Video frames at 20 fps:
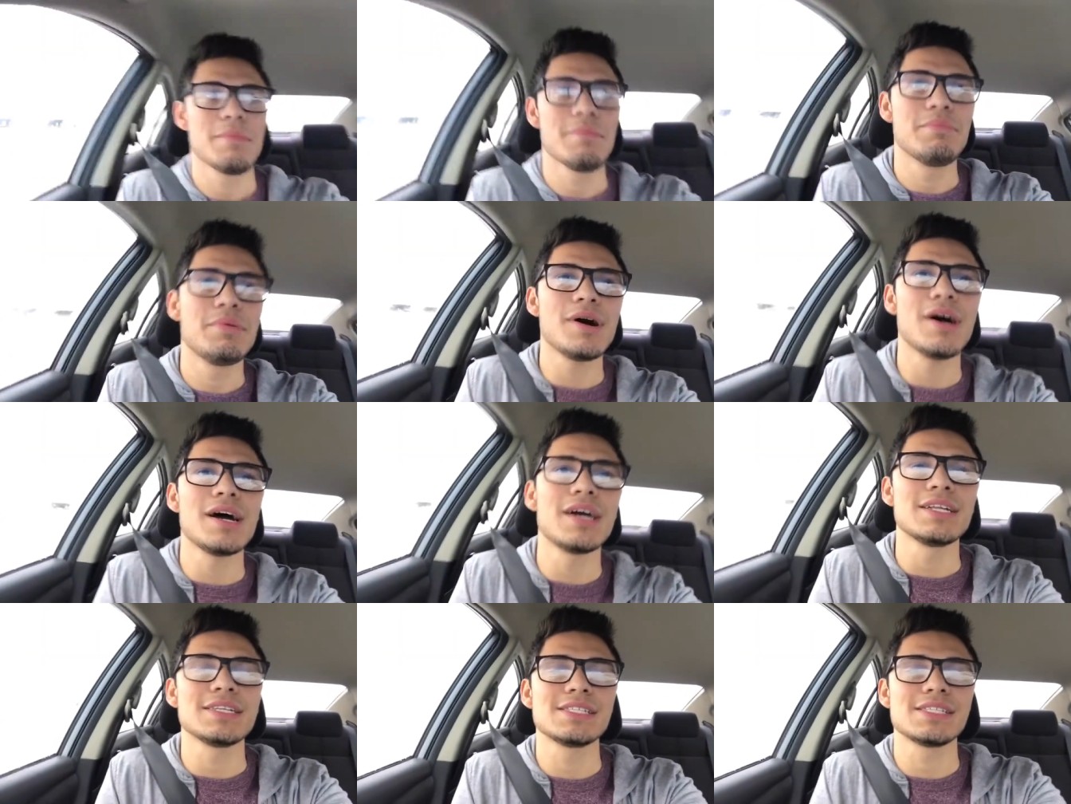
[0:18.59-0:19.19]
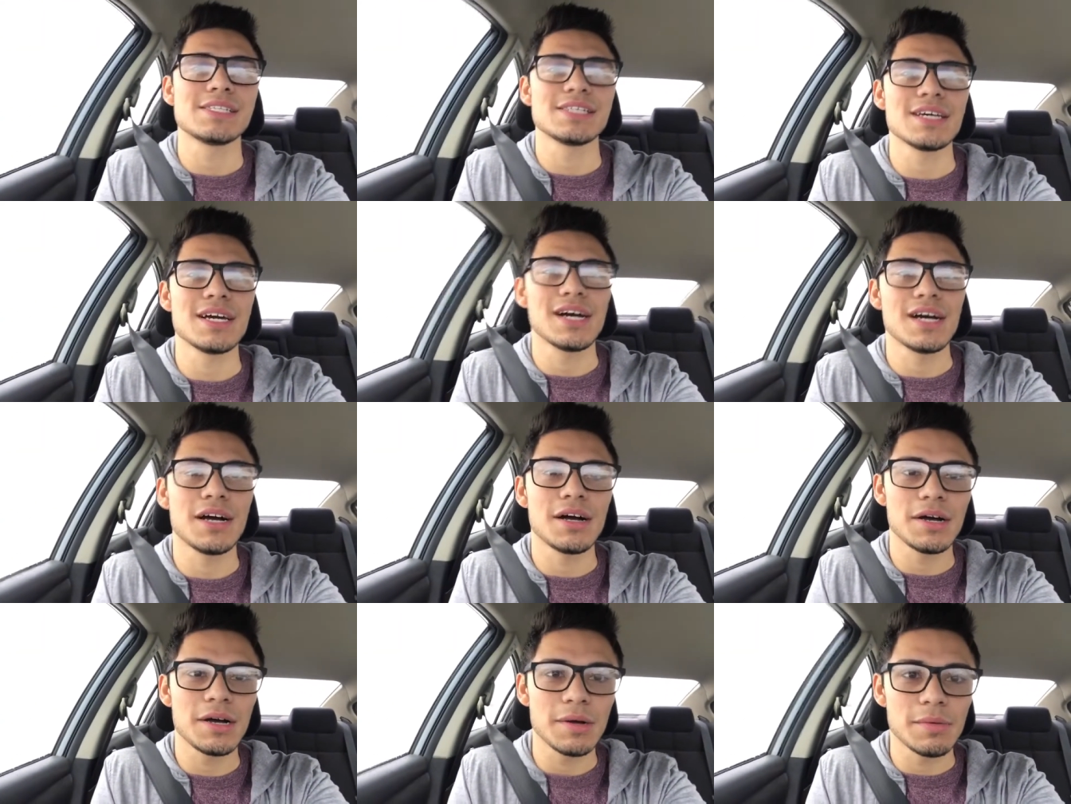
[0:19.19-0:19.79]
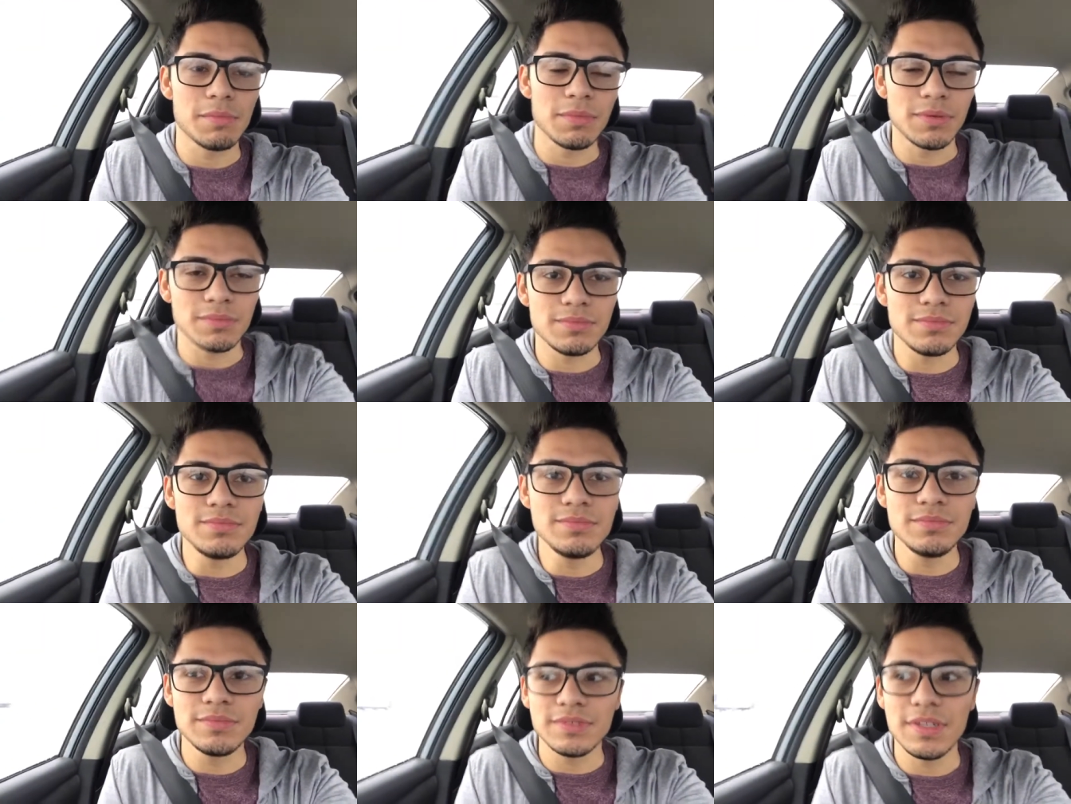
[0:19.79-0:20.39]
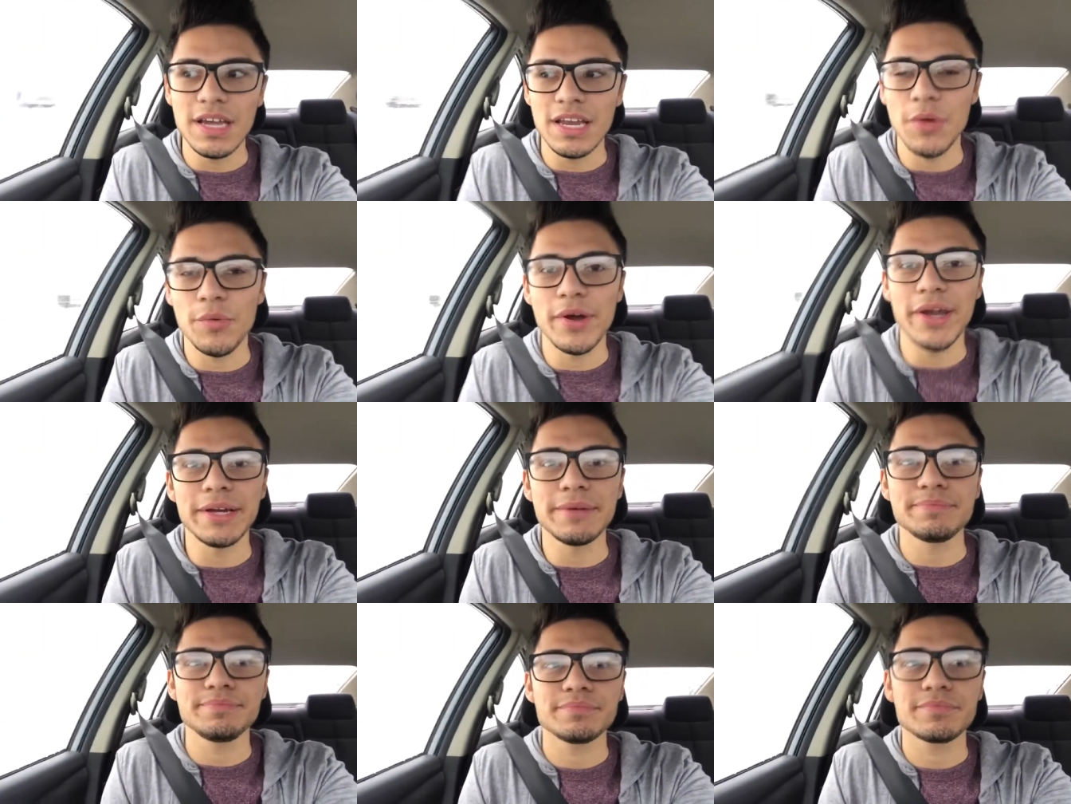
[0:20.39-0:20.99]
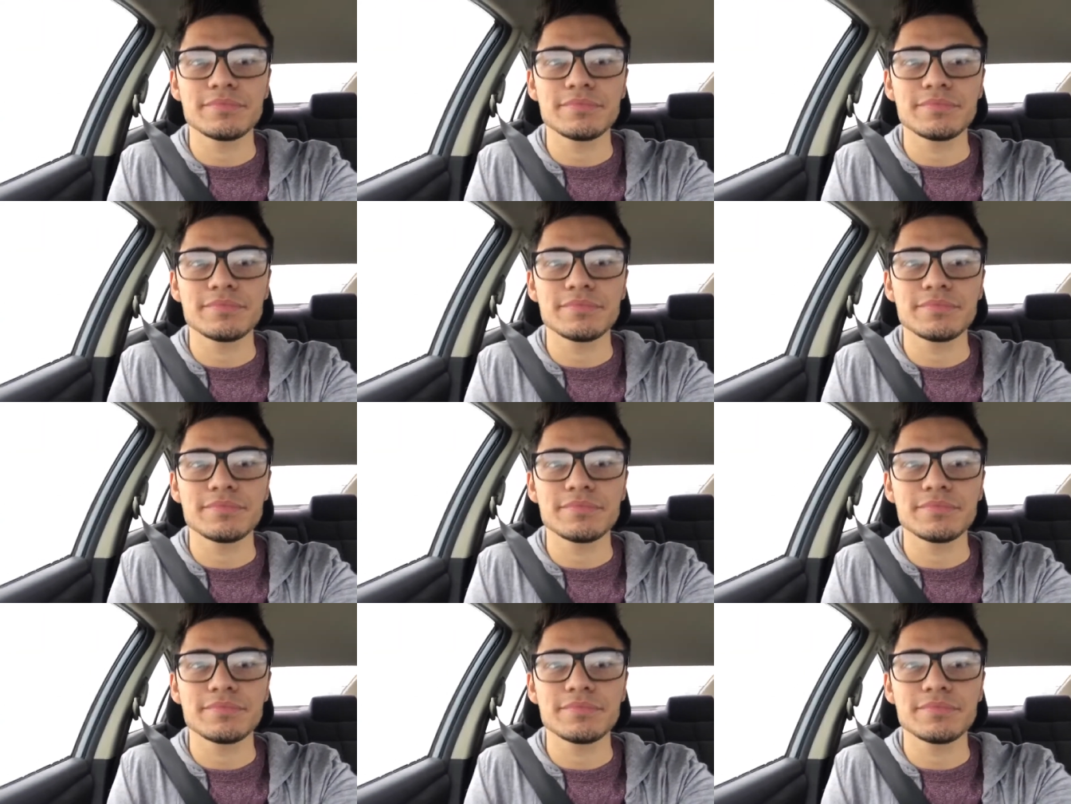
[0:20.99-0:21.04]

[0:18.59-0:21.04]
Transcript: But um, anyway,